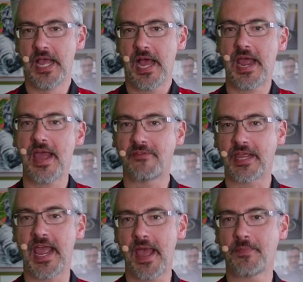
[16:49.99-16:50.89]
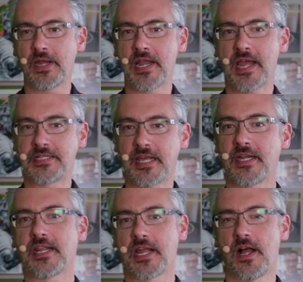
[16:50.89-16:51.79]
I have a gap in an
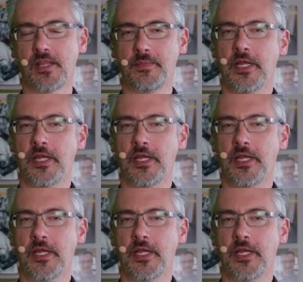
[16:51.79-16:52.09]
identity column